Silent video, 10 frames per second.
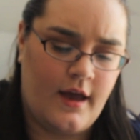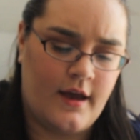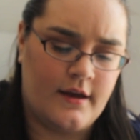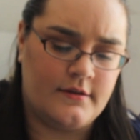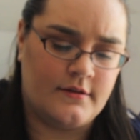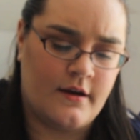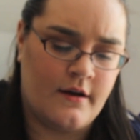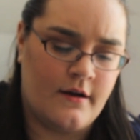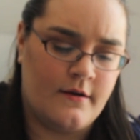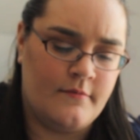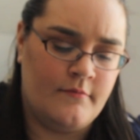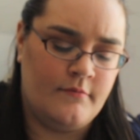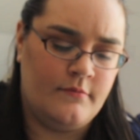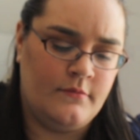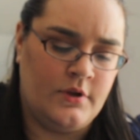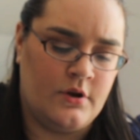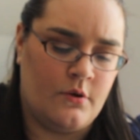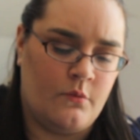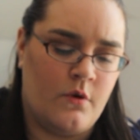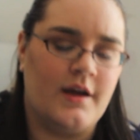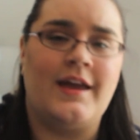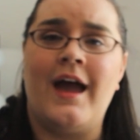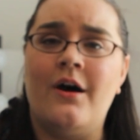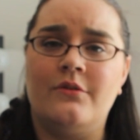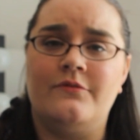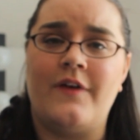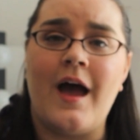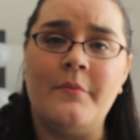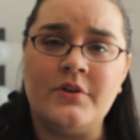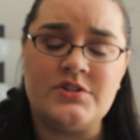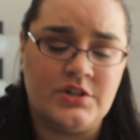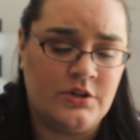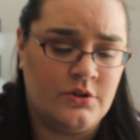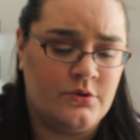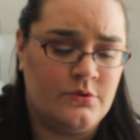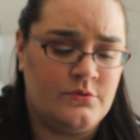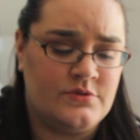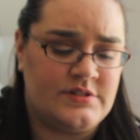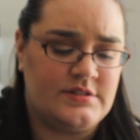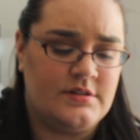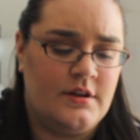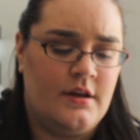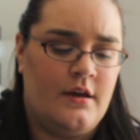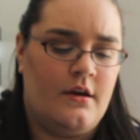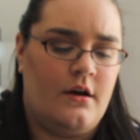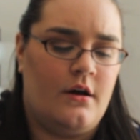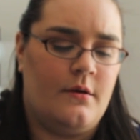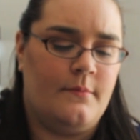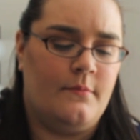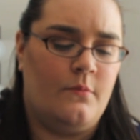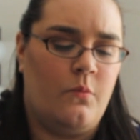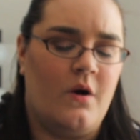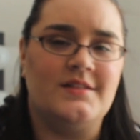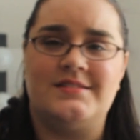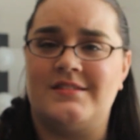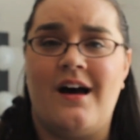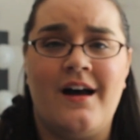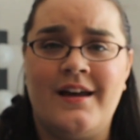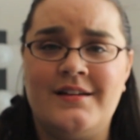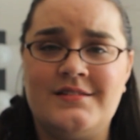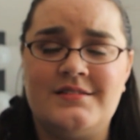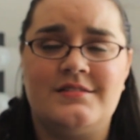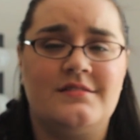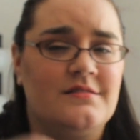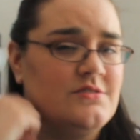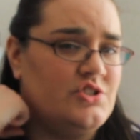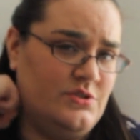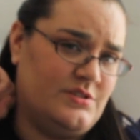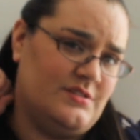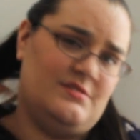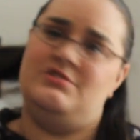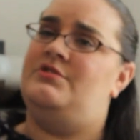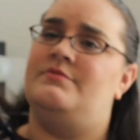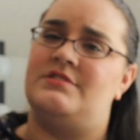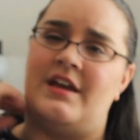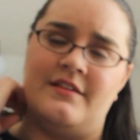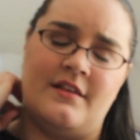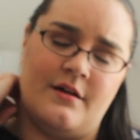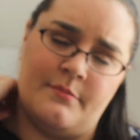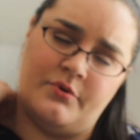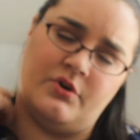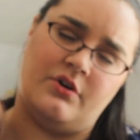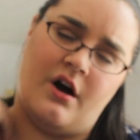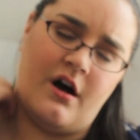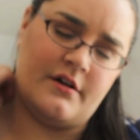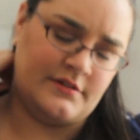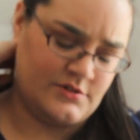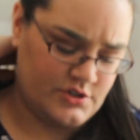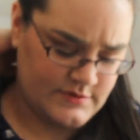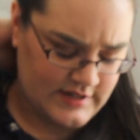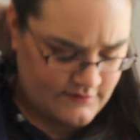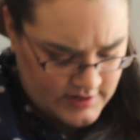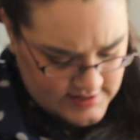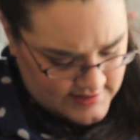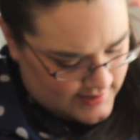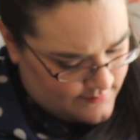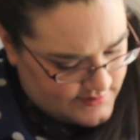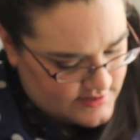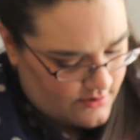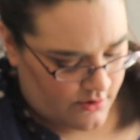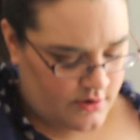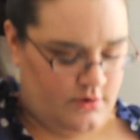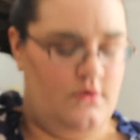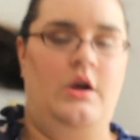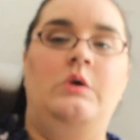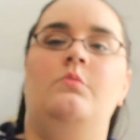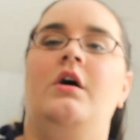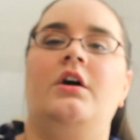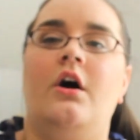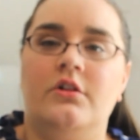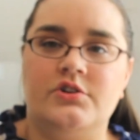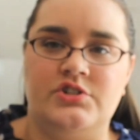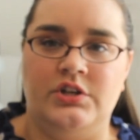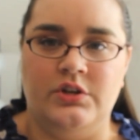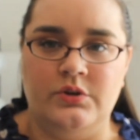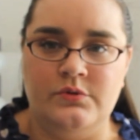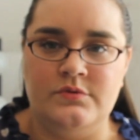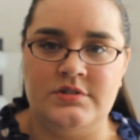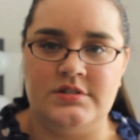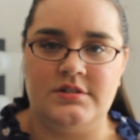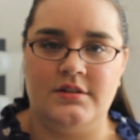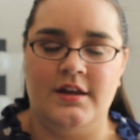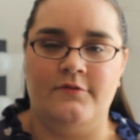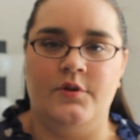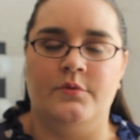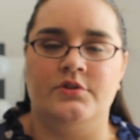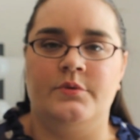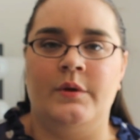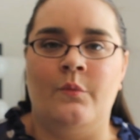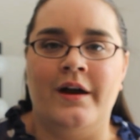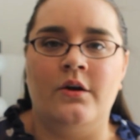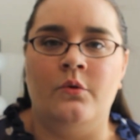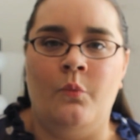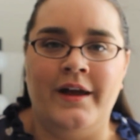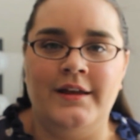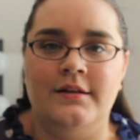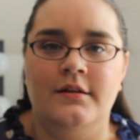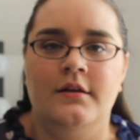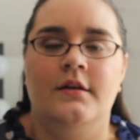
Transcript: and, um, you know, what count fabric to use, um, what size she's she was saying that on pearl cotton she was giving us tips on what color to use if you were doing white on white